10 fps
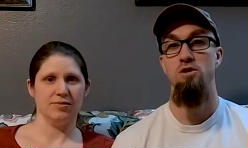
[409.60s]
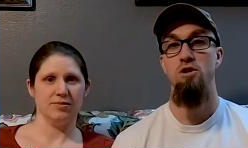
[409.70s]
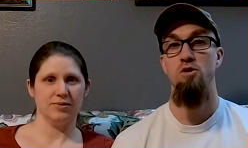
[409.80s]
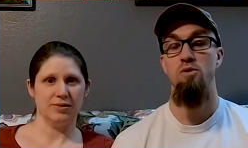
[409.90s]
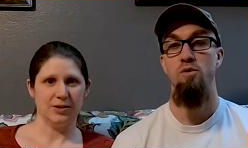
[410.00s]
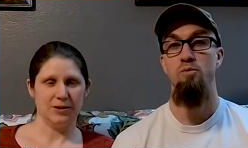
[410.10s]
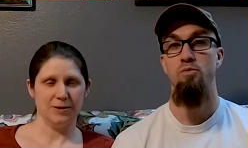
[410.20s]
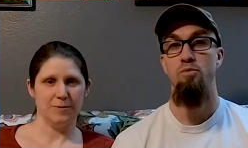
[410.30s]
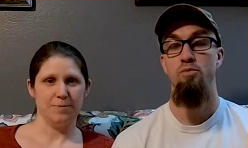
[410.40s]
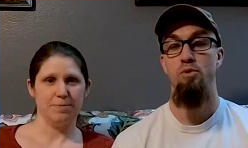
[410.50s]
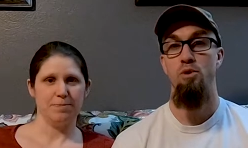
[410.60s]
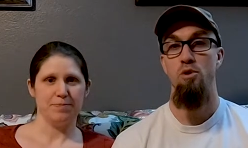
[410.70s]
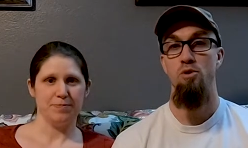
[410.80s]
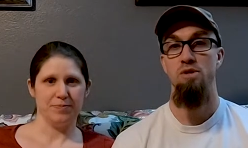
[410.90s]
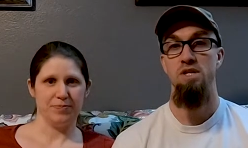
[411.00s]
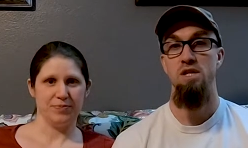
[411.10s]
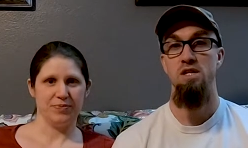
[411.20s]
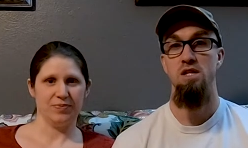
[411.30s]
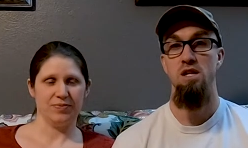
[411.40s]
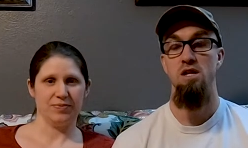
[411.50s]
Speaker 1: Adobe Pro C
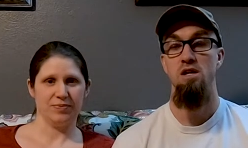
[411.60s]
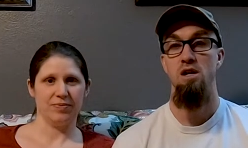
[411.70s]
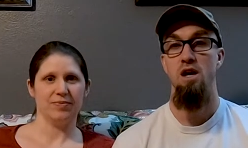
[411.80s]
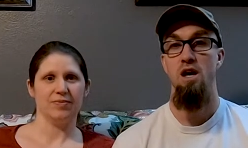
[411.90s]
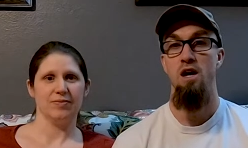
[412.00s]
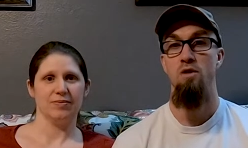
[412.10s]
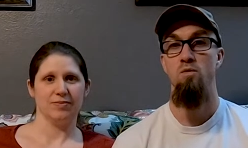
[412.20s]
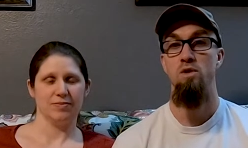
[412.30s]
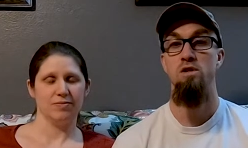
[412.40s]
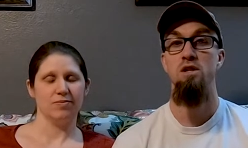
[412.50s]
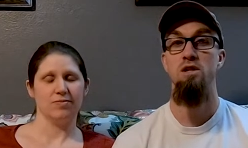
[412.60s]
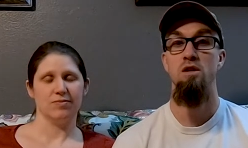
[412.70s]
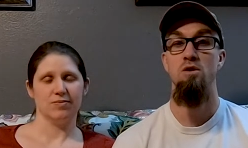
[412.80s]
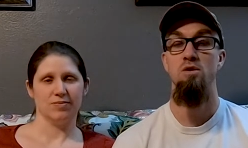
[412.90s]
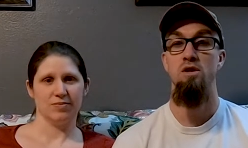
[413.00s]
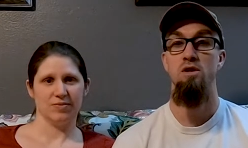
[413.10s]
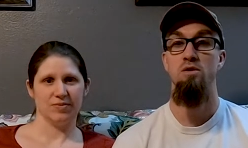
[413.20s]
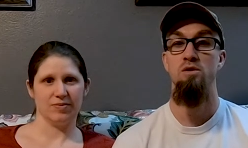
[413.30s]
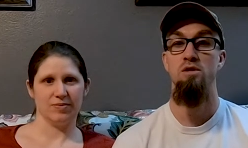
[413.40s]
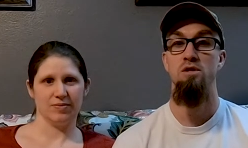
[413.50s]
C, and we did know that there
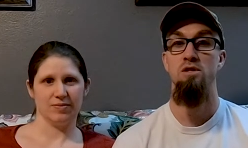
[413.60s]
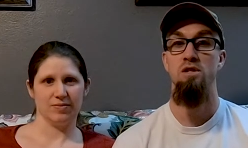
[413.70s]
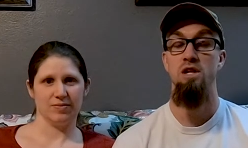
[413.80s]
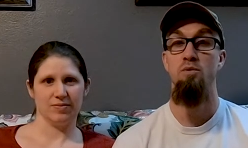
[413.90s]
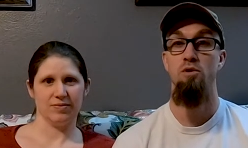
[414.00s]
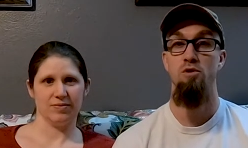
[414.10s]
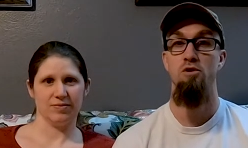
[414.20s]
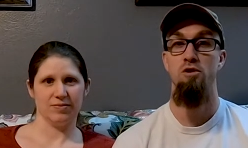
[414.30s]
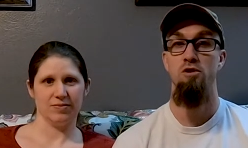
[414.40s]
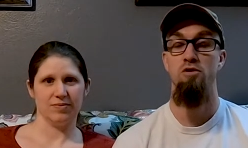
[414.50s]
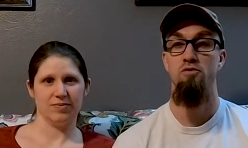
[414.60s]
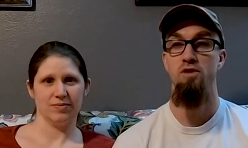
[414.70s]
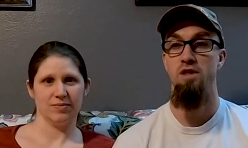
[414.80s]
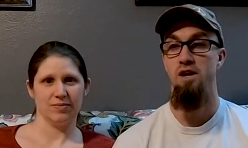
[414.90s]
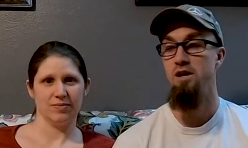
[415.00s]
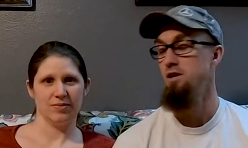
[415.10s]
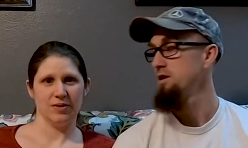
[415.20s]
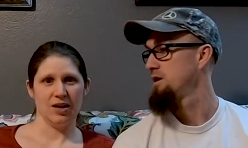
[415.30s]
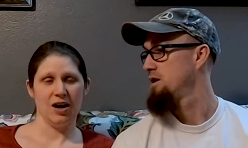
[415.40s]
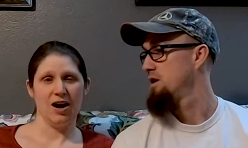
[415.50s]
was a steeper learning curve with that.
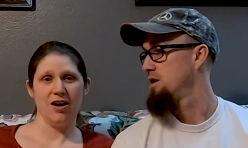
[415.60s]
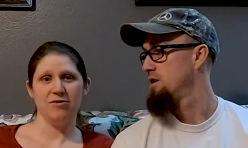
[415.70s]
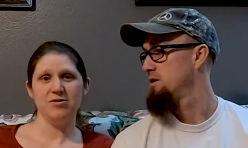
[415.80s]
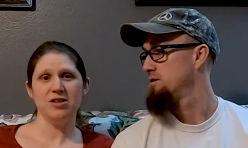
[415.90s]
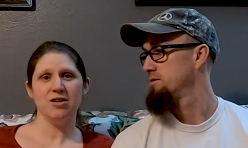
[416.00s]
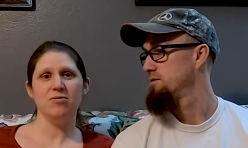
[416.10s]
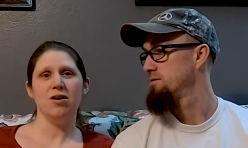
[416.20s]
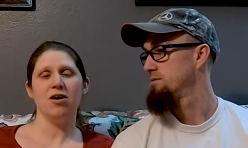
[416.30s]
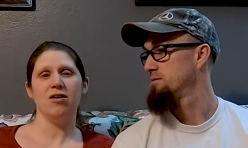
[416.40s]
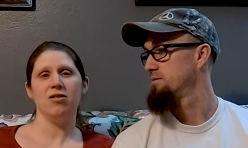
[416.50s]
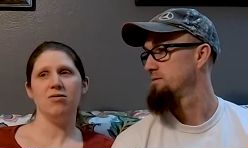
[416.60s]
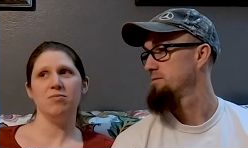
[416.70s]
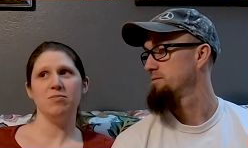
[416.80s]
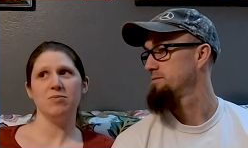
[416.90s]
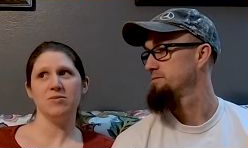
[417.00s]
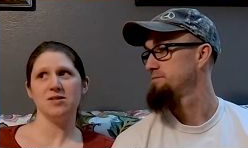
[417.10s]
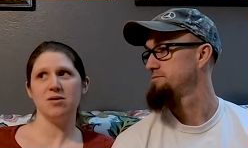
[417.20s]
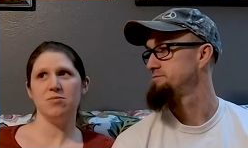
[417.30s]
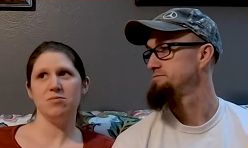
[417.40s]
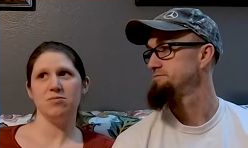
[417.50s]
Speaker 2: I've done uh,
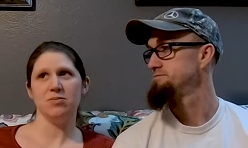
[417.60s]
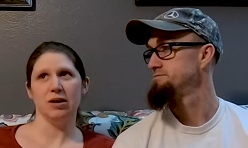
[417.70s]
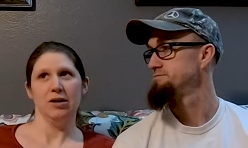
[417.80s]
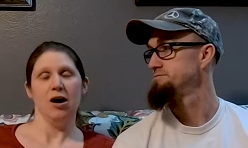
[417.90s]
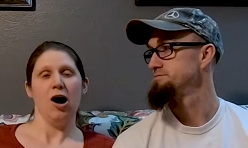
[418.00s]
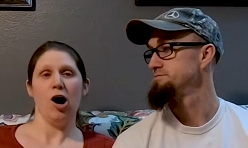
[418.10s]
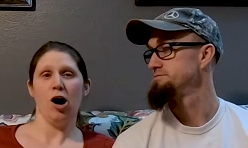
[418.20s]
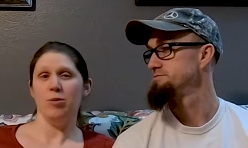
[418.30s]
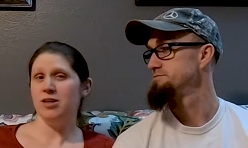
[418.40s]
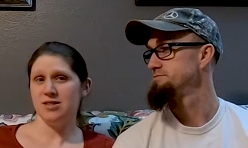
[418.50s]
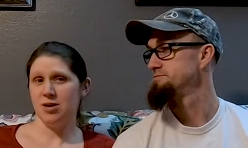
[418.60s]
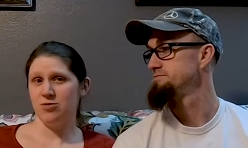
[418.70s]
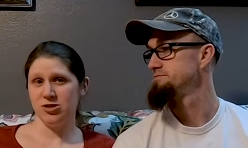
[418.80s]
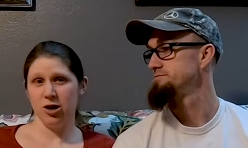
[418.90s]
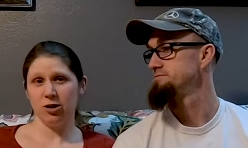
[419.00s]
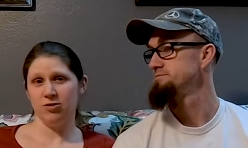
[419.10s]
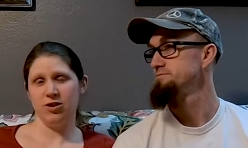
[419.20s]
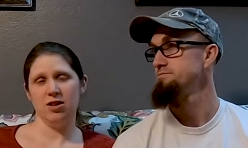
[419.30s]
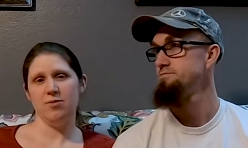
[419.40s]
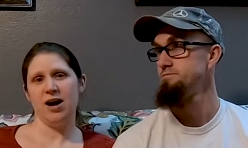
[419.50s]
some hobby-type photography
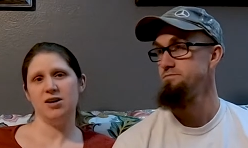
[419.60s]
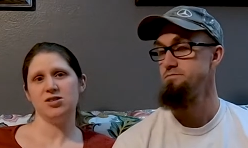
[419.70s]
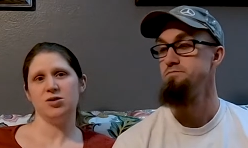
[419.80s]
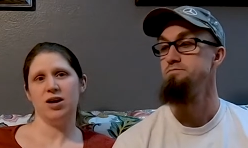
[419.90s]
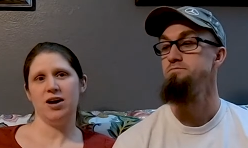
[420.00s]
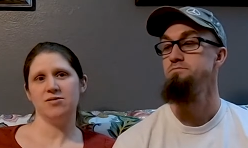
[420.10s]
in the past, so I have